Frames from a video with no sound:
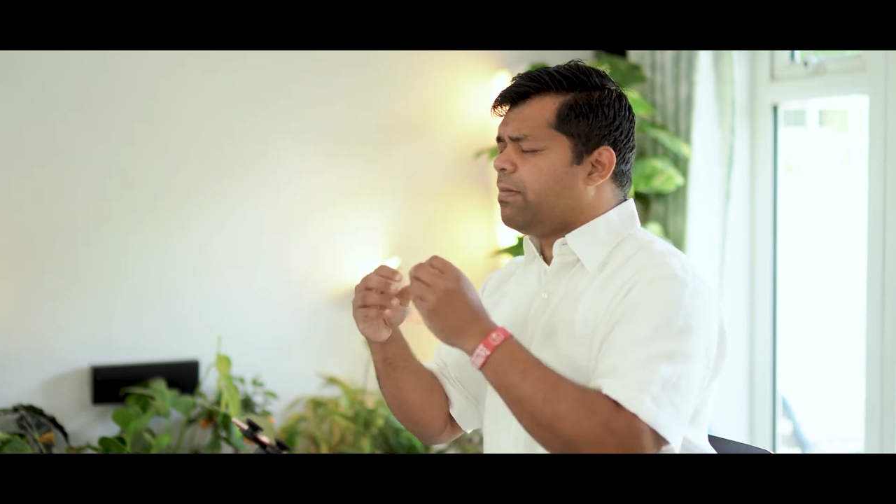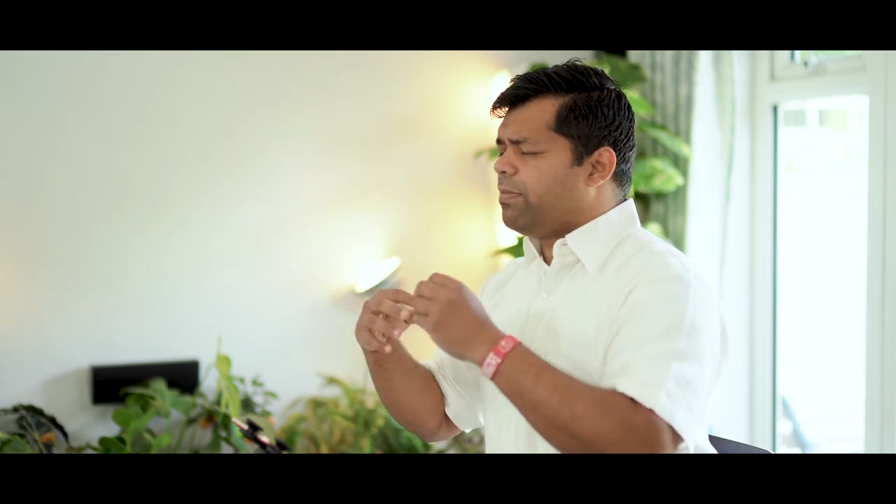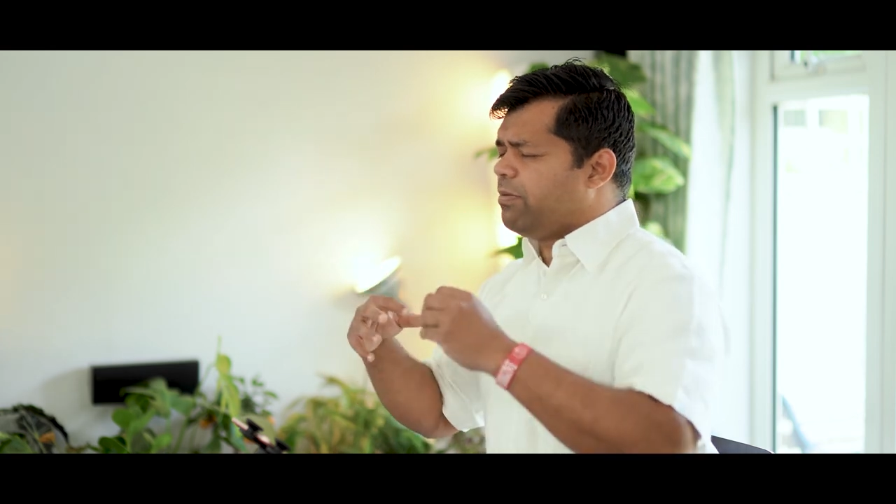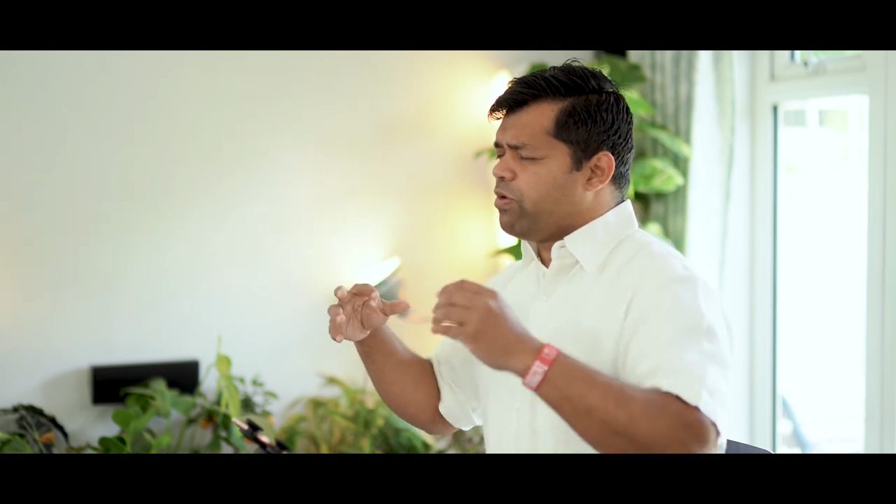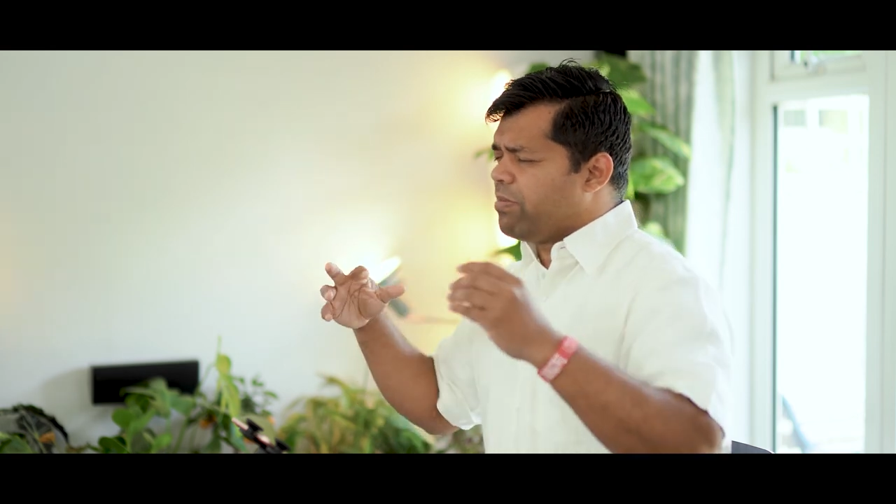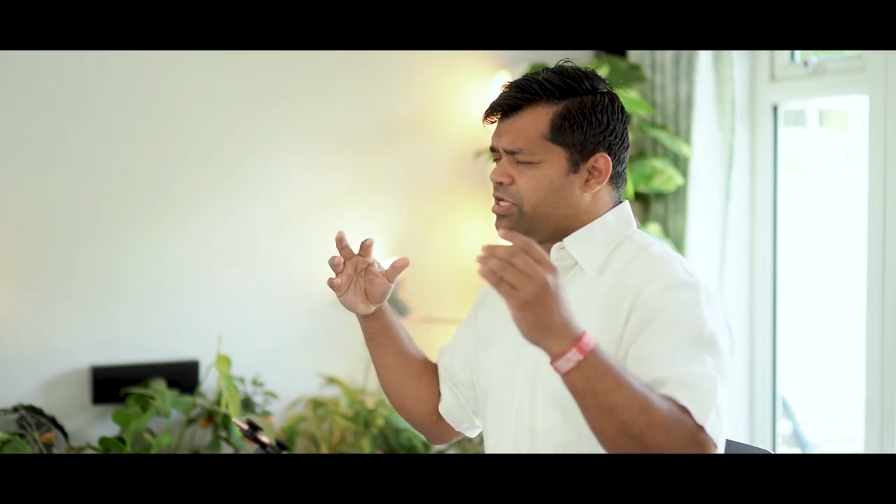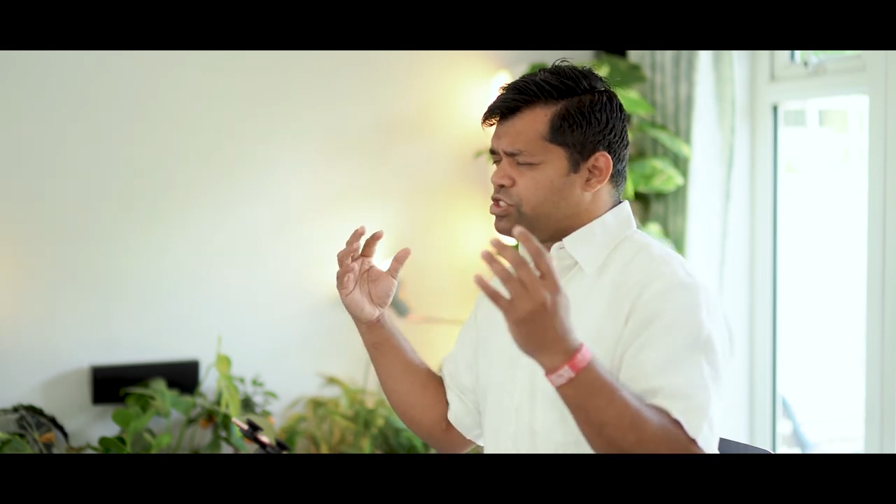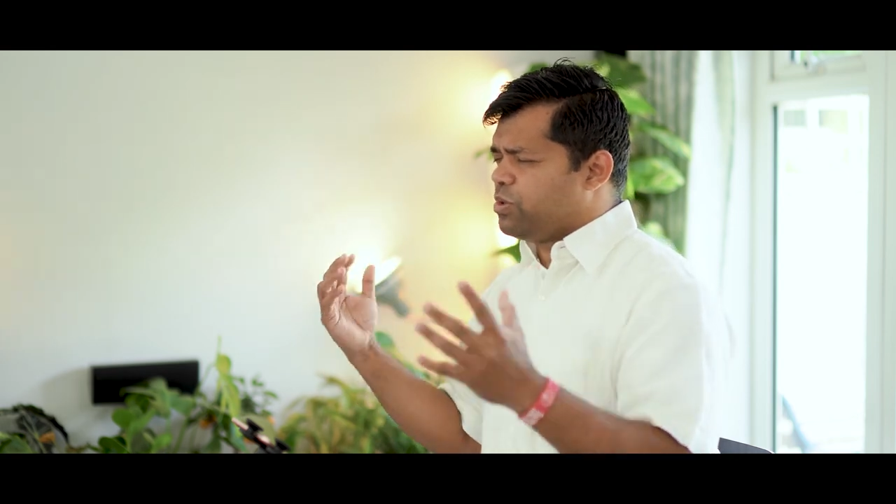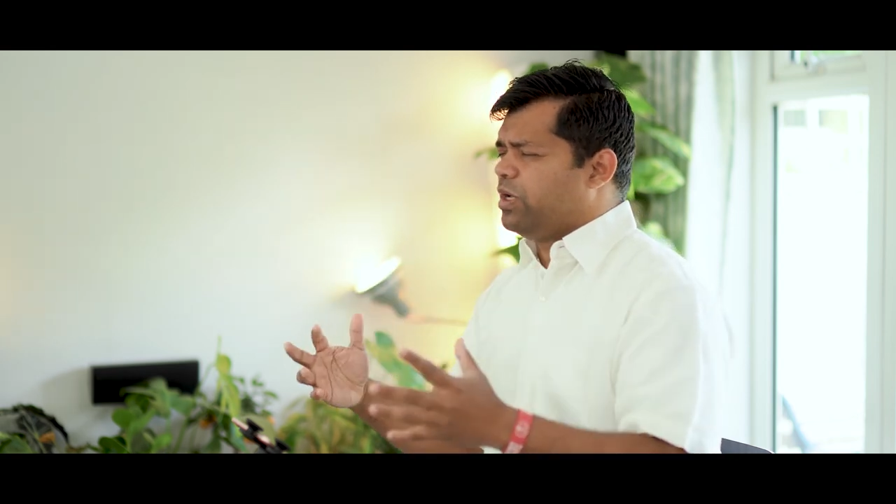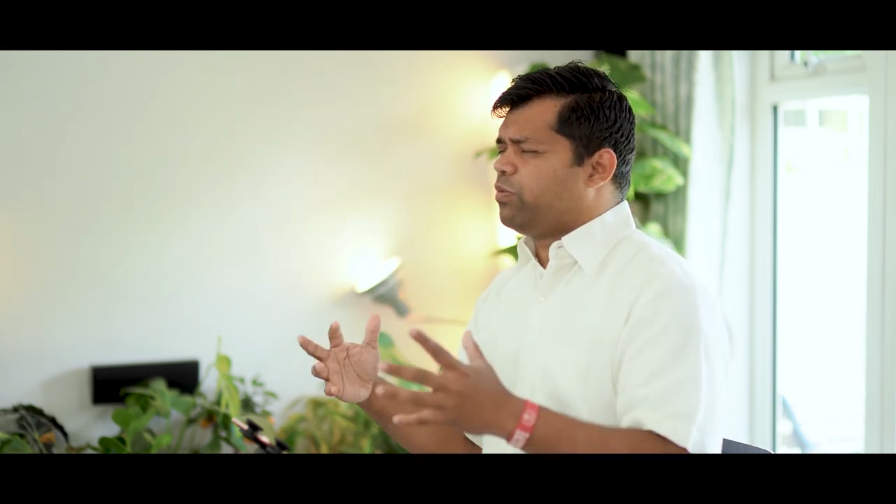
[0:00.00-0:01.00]
but we may
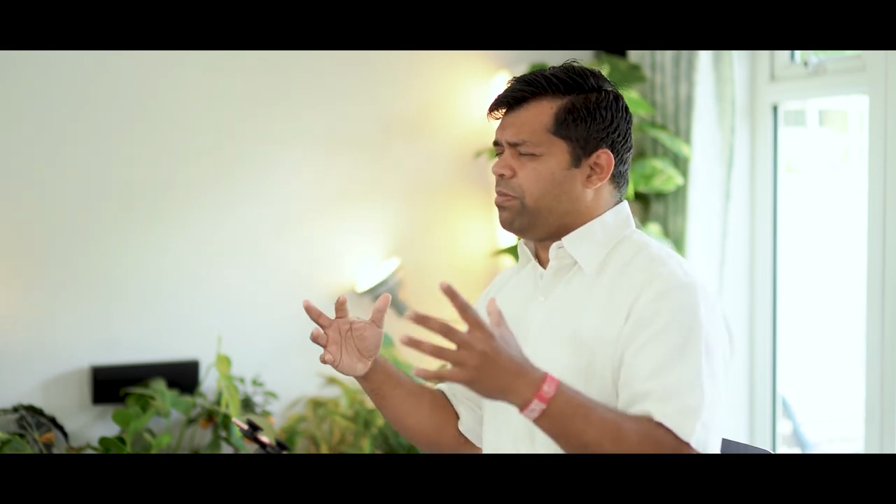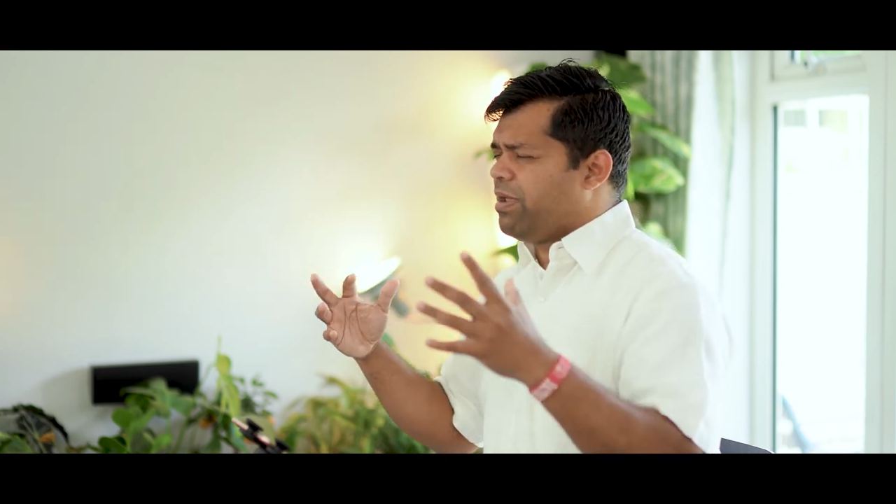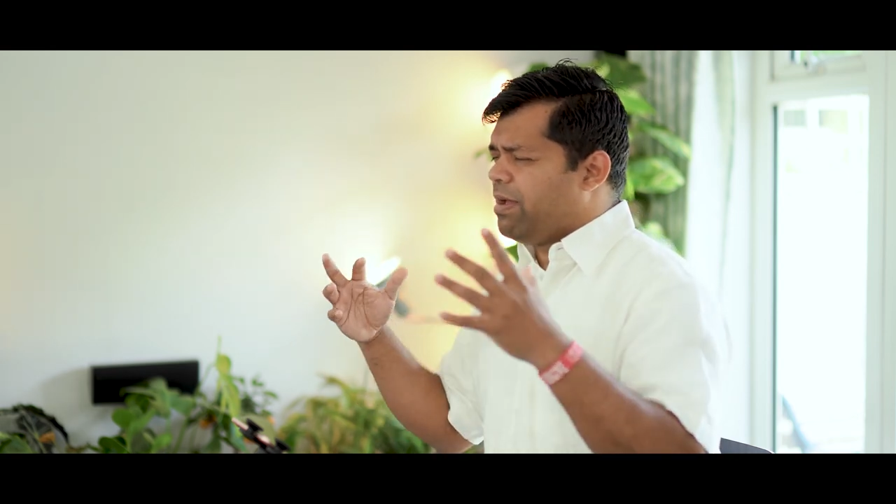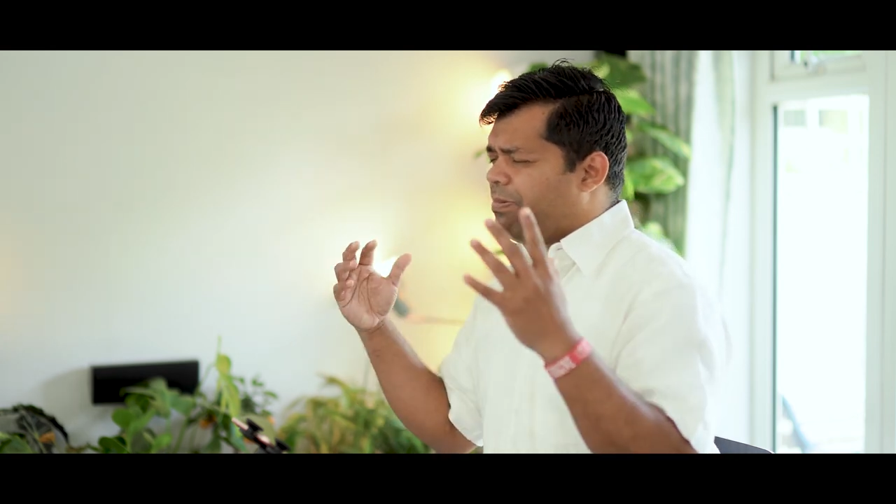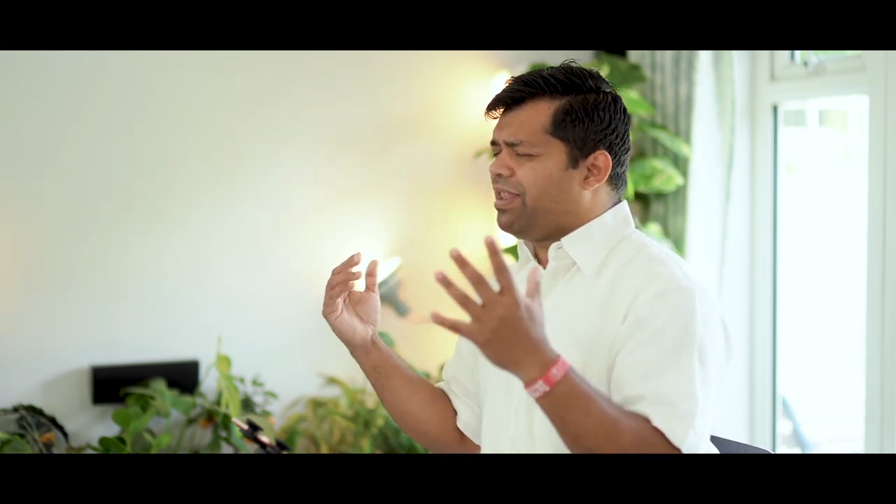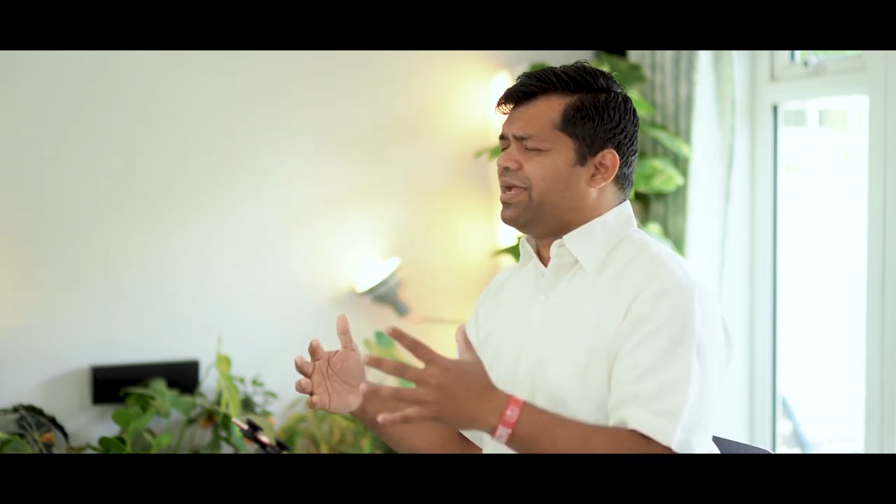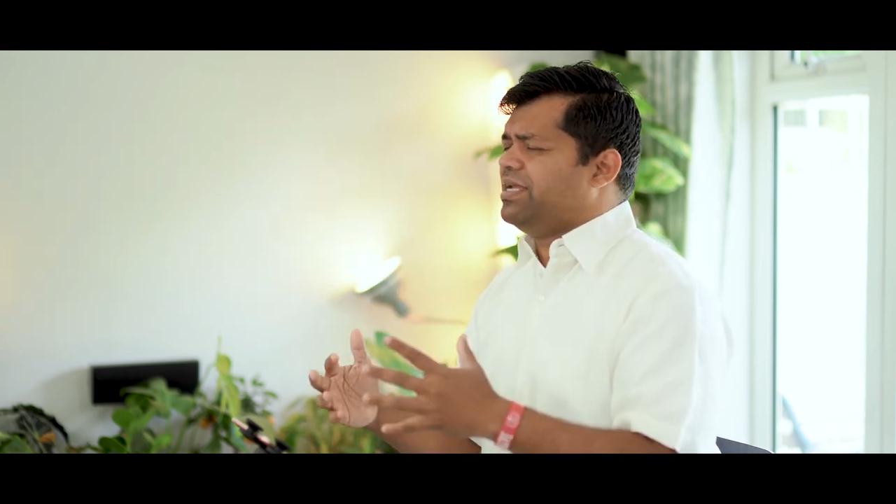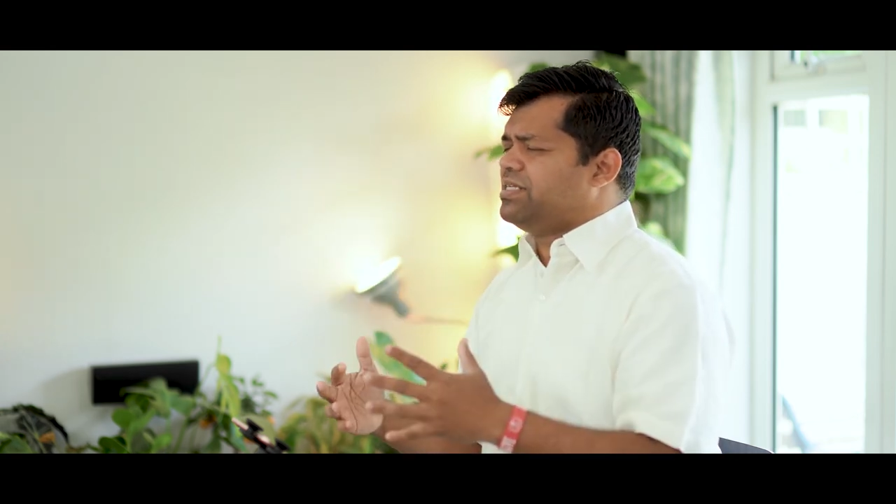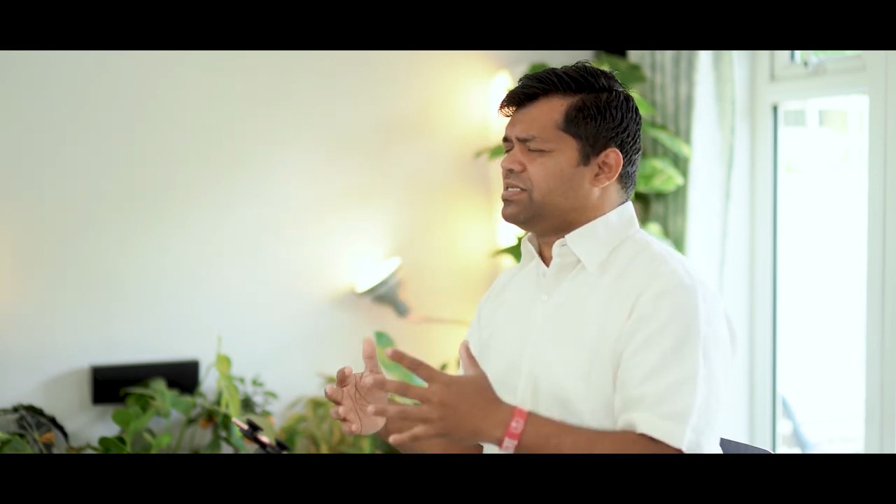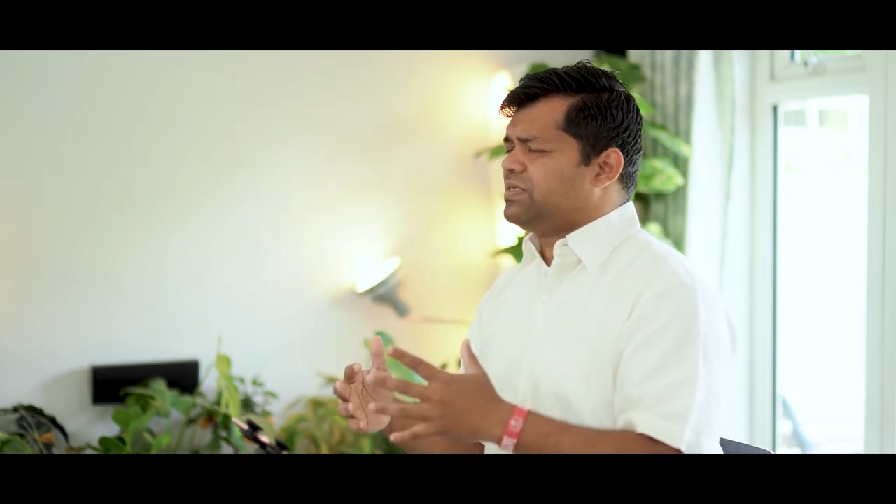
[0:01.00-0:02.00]
do it. We may apply
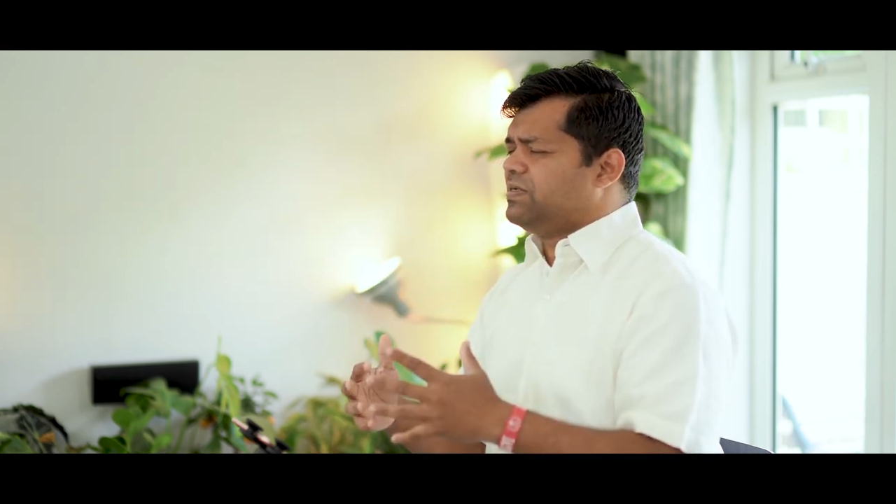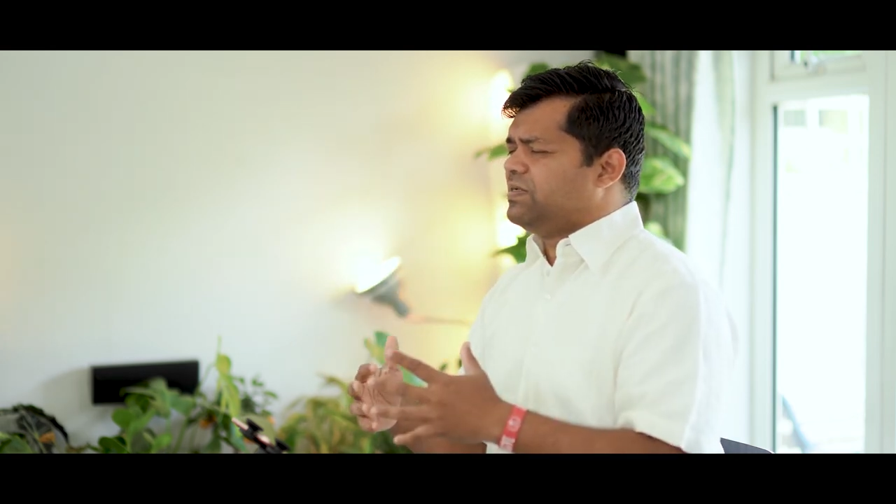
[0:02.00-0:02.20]
it.